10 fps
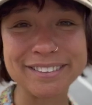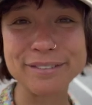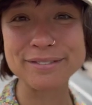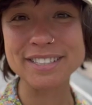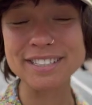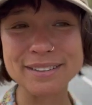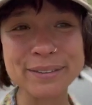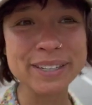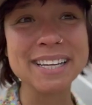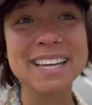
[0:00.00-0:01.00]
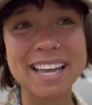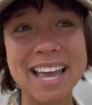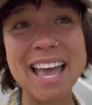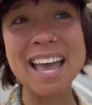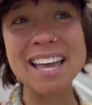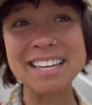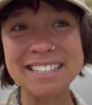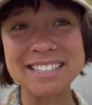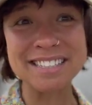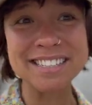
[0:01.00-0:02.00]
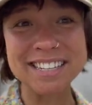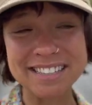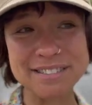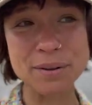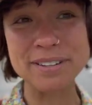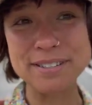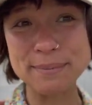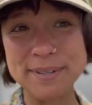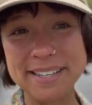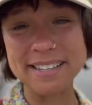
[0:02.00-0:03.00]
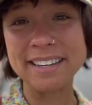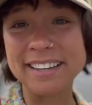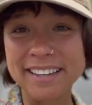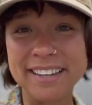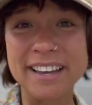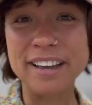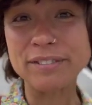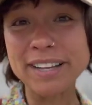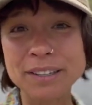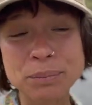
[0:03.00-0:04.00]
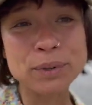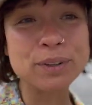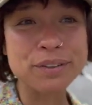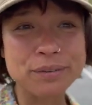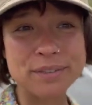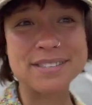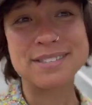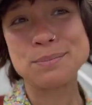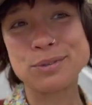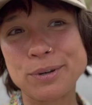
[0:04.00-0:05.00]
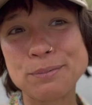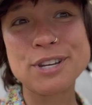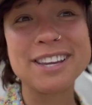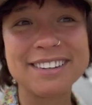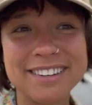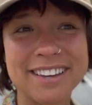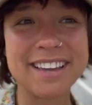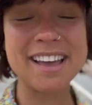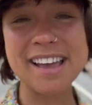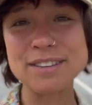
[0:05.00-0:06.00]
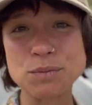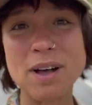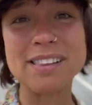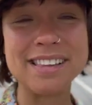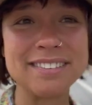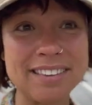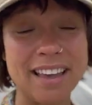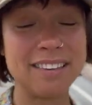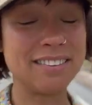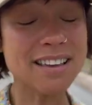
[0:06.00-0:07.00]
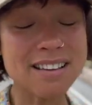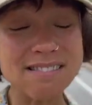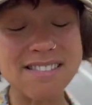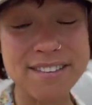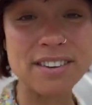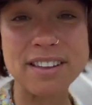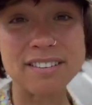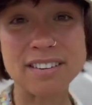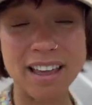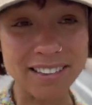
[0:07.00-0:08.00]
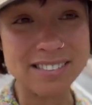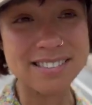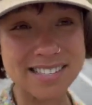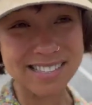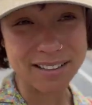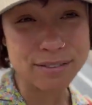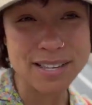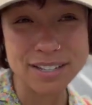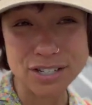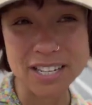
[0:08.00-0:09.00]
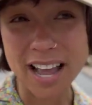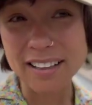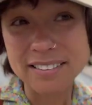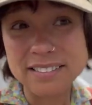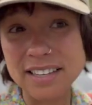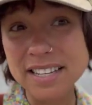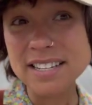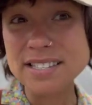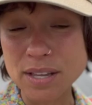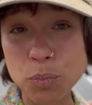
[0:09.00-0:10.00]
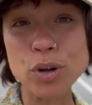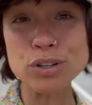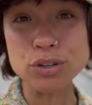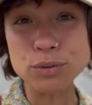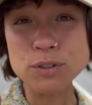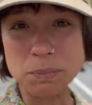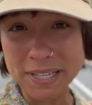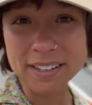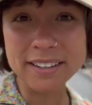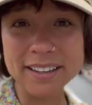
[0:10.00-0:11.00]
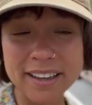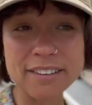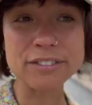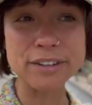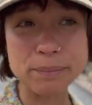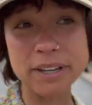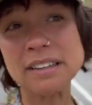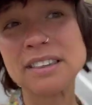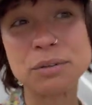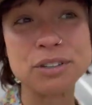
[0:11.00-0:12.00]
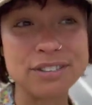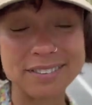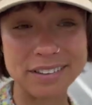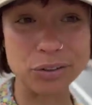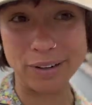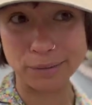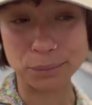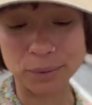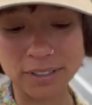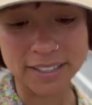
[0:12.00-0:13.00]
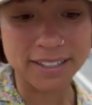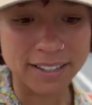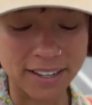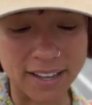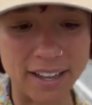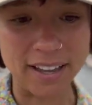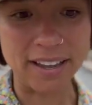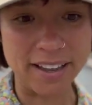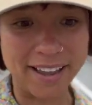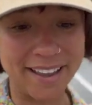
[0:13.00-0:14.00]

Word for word: love to do. And it's going to be available through this subscription, as well as I think 11 other guests. It sounds like she has someone new speak every month, which is incredible. Uh,